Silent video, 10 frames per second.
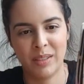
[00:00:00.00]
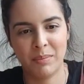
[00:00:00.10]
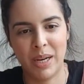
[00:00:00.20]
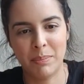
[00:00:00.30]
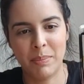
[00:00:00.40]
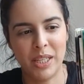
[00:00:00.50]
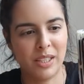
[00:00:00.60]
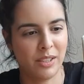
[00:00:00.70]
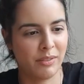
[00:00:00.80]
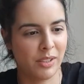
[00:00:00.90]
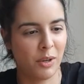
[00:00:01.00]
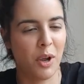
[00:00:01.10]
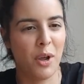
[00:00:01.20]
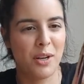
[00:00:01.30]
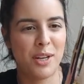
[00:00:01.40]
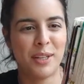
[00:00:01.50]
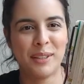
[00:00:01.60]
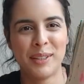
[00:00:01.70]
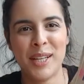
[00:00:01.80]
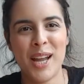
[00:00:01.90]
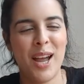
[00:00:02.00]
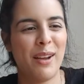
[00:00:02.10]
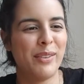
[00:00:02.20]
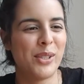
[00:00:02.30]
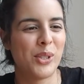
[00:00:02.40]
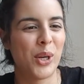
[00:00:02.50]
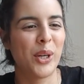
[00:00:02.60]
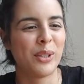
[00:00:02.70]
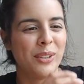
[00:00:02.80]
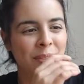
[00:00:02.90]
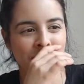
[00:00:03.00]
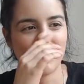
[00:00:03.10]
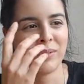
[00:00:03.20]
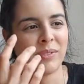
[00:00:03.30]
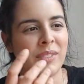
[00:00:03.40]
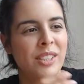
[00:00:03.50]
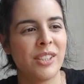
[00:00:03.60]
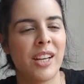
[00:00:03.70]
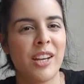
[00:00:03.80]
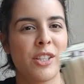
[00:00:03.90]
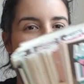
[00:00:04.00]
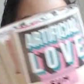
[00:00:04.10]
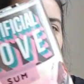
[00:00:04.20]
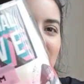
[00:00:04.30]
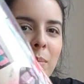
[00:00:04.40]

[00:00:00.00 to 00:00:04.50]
My beast of a journal. So yeah, I just put like,